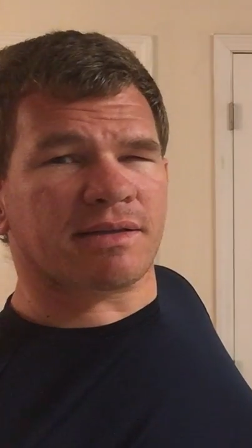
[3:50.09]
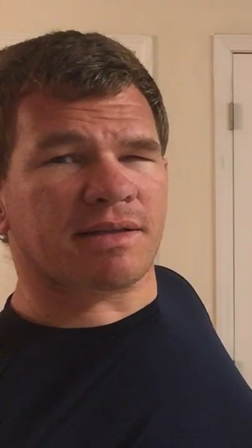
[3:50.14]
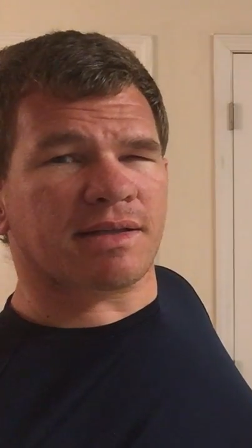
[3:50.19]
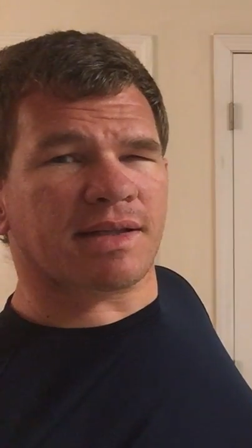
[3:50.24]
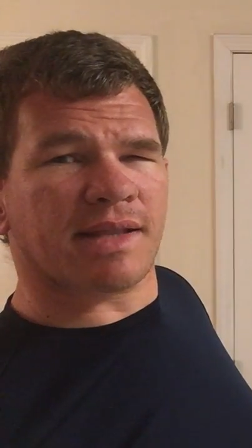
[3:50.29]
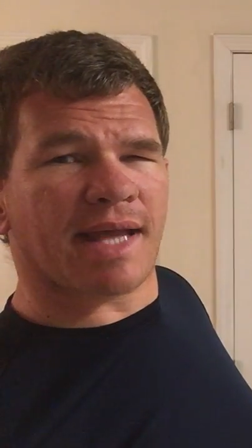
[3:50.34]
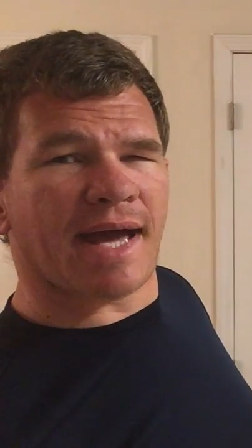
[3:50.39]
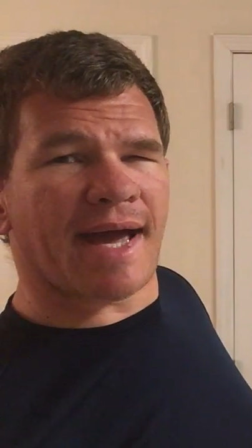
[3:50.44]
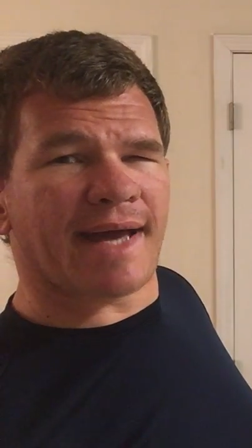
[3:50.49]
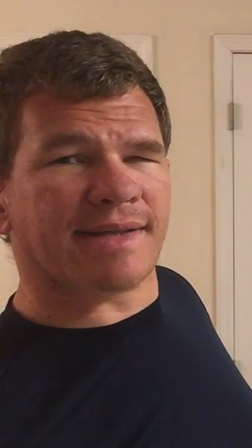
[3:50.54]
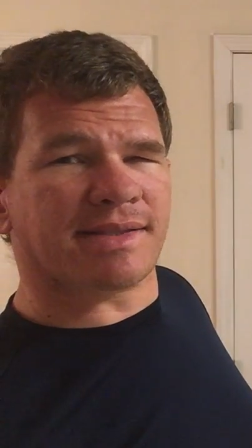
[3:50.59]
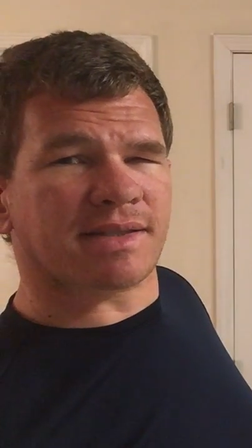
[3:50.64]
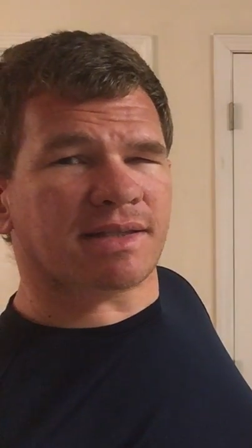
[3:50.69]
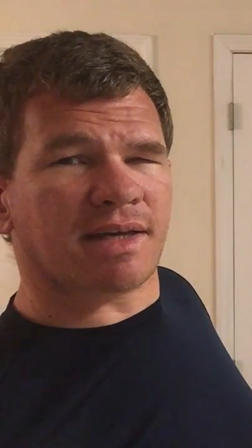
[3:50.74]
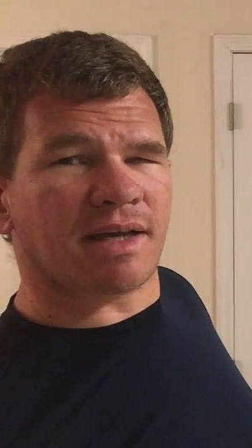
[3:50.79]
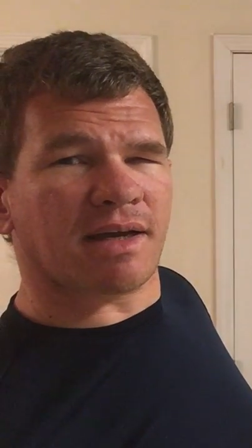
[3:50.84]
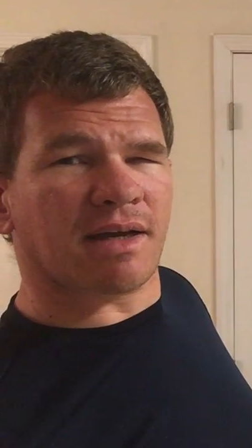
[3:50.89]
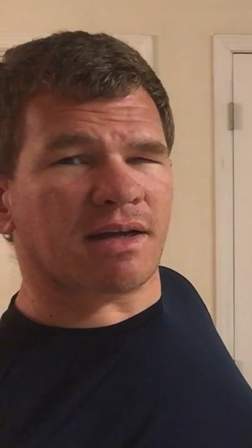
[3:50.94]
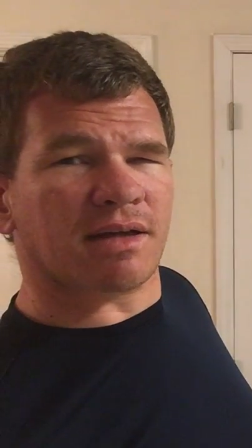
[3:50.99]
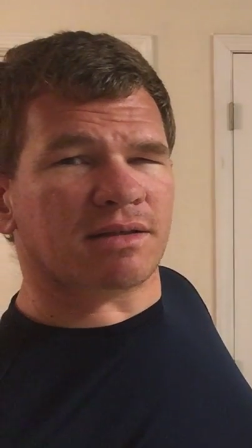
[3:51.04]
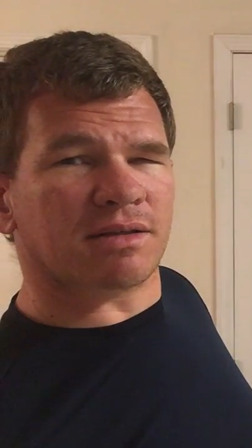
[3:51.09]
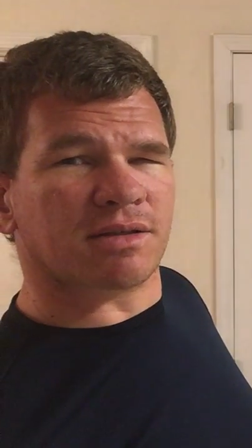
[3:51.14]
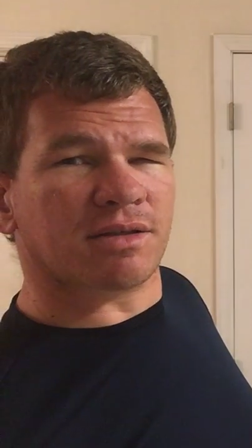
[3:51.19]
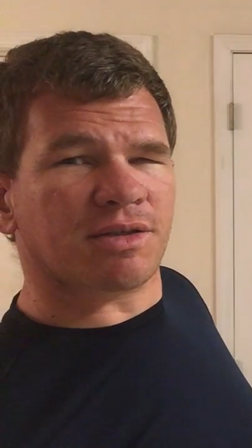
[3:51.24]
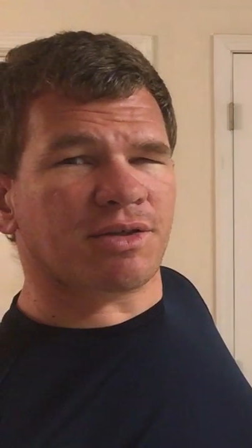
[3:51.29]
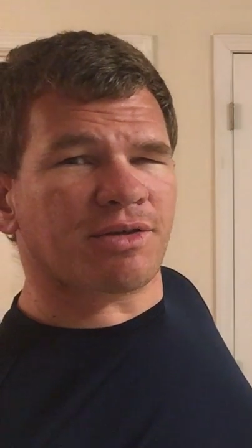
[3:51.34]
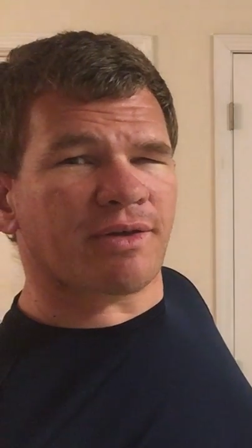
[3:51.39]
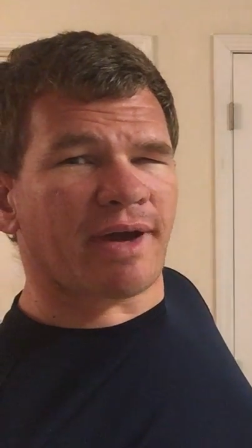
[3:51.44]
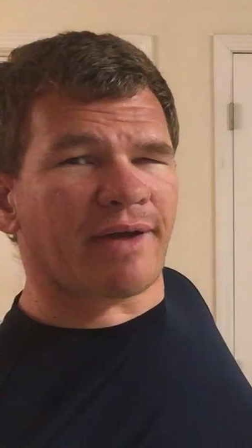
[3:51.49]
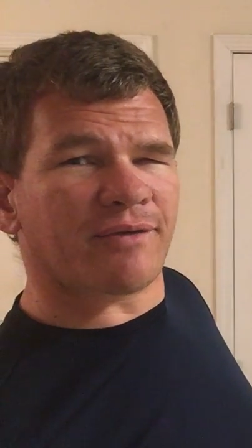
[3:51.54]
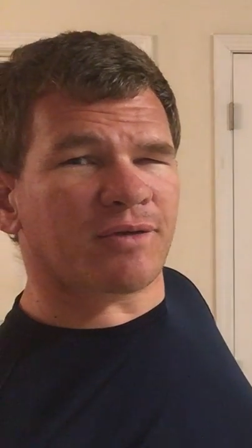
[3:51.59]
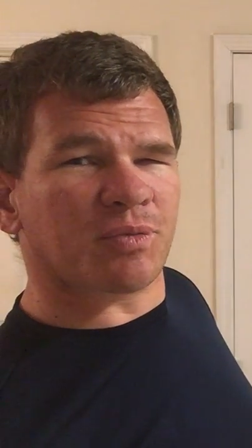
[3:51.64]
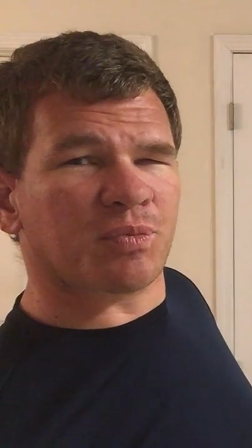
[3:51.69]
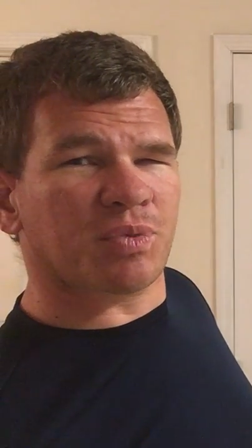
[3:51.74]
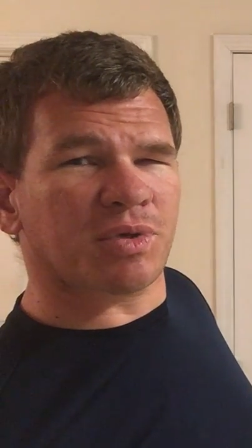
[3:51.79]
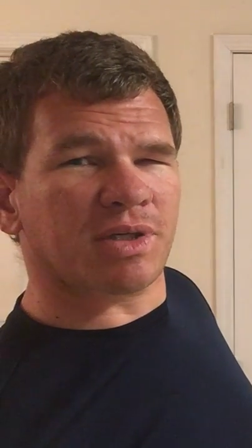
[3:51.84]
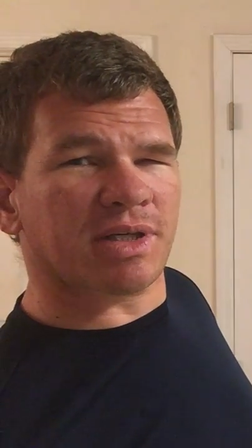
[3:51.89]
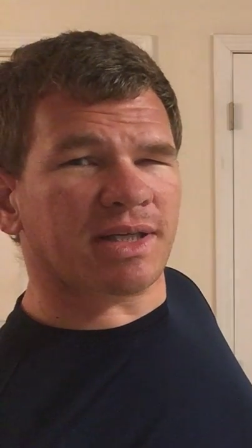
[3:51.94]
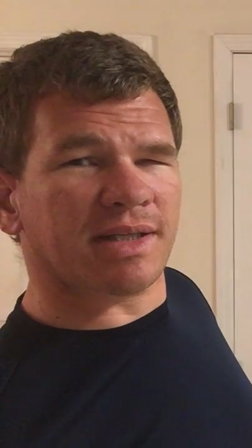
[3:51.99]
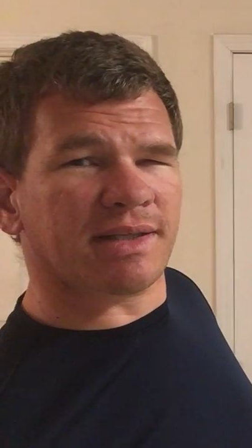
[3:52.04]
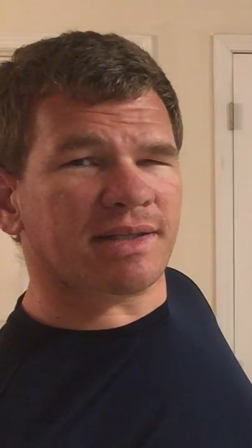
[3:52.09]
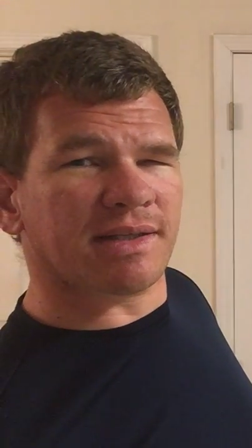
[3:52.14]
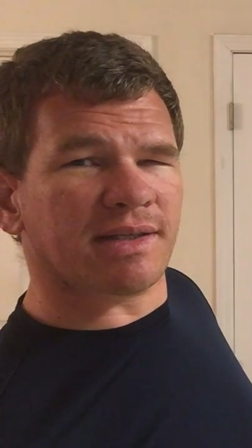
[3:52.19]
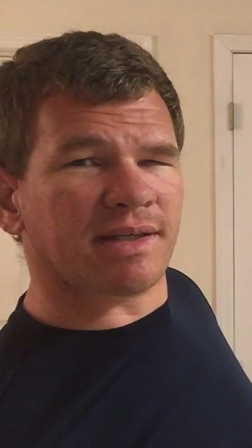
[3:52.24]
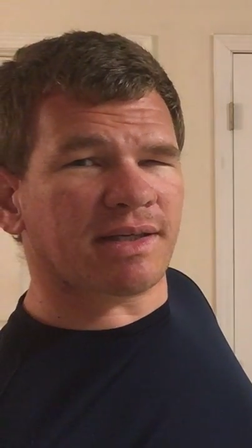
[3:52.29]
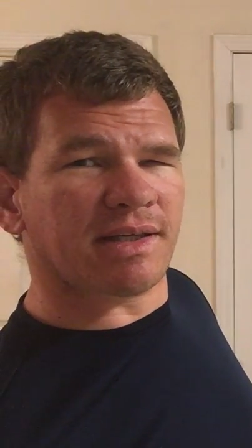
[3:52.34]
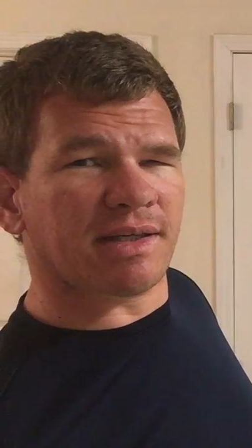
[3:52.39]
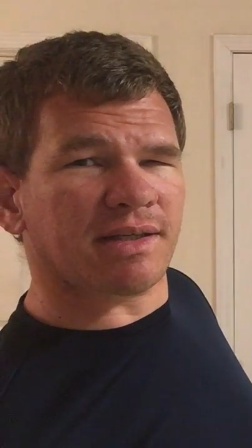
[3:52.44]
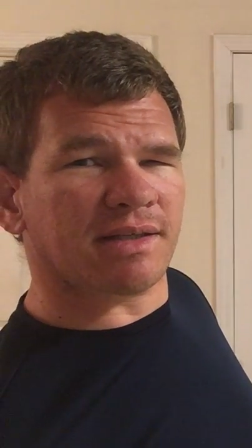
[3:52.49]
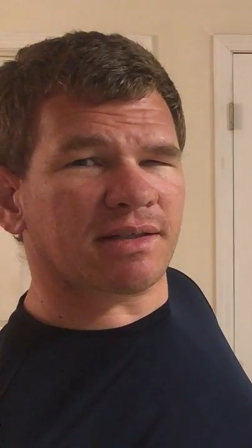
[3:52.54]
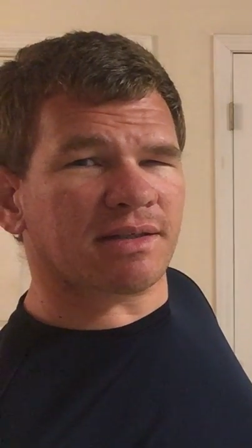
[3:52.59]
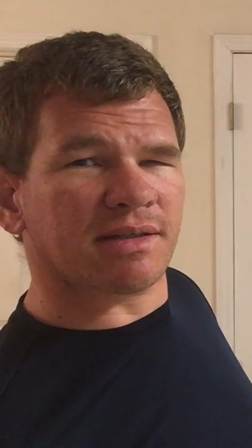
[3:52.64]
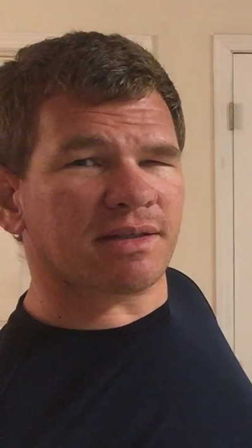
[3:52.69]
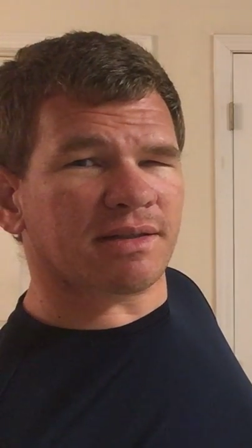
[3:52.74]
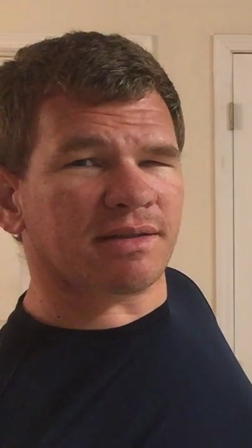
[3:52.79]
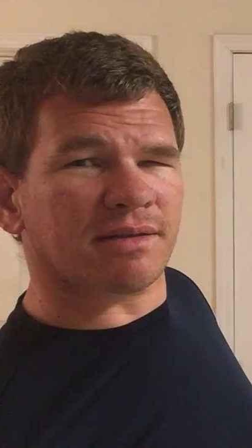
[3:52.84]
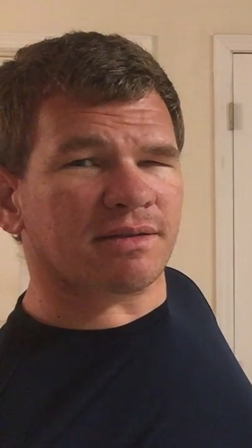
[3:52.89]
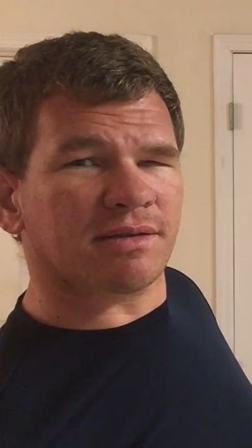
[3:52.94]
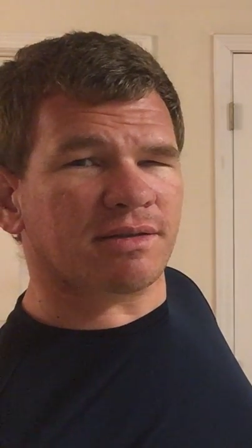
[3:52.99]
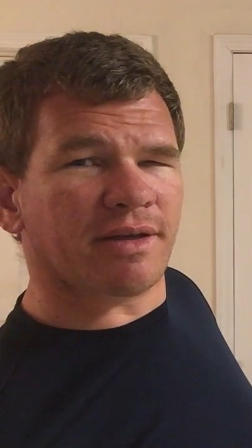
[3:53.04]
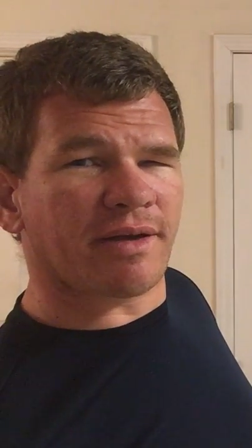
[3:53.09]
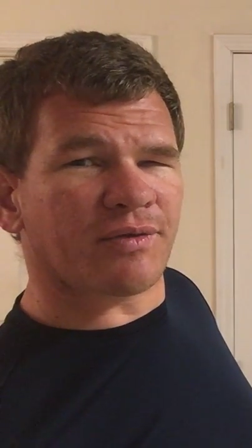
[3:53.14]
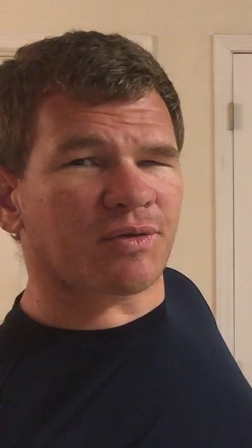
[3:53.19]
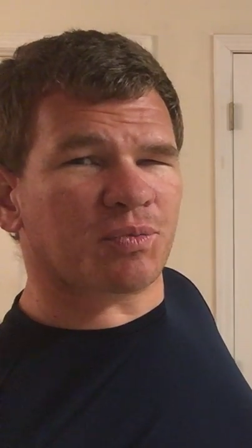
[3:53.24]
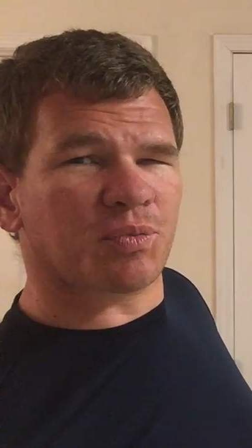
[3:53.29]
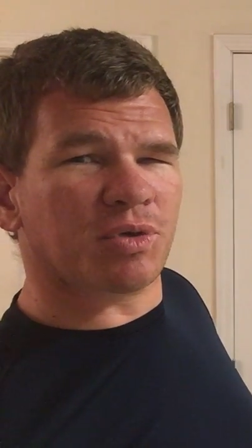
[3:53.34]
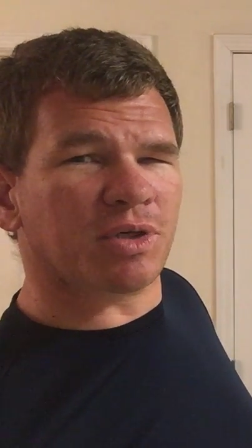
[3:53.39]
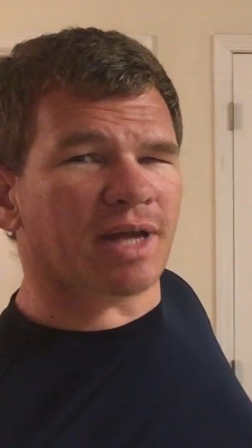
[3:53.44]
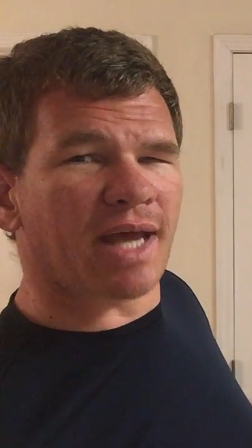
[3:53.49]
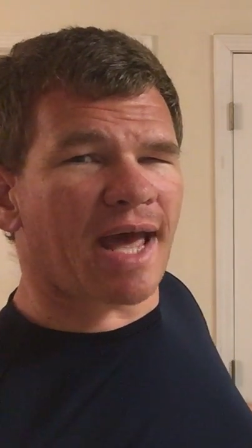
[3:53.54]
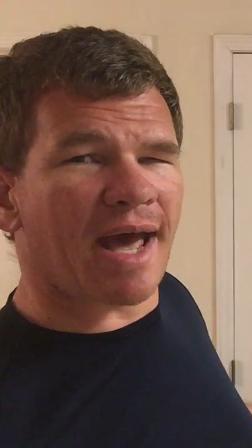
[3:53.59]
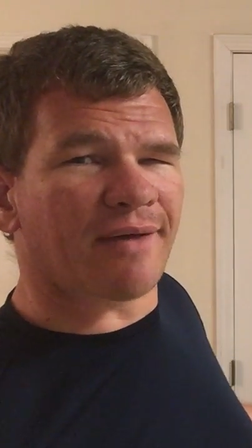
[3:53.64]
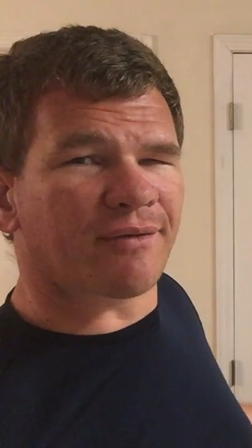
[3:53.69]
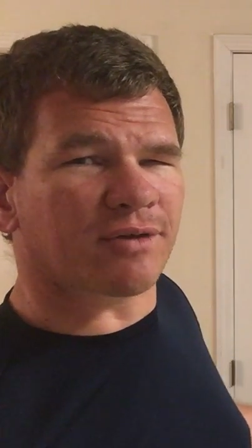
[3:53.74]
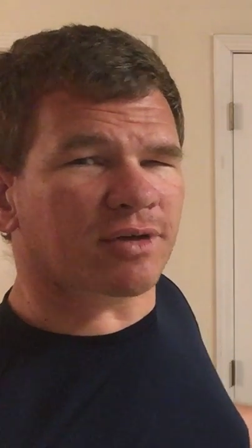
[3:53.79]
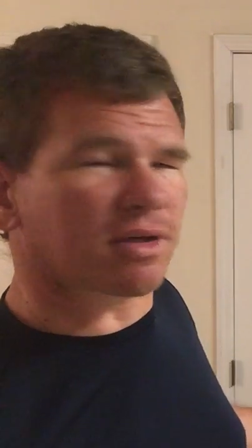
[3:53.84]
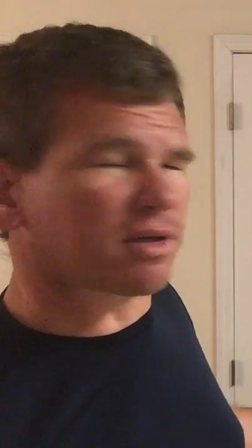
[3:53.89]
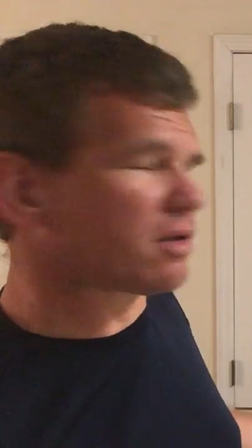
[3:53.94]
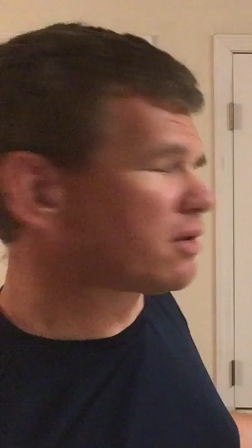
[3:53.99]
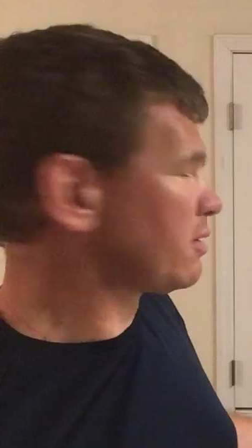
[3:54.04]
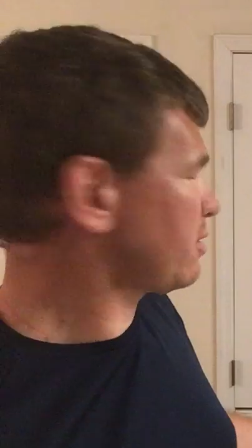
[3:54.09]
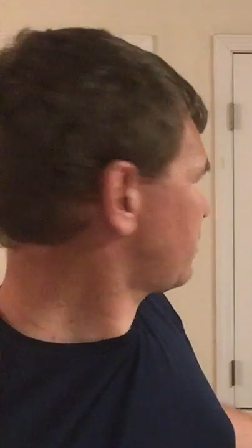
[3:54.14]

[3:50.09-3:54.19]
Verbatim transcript: the last character you have to put at the end you have to put after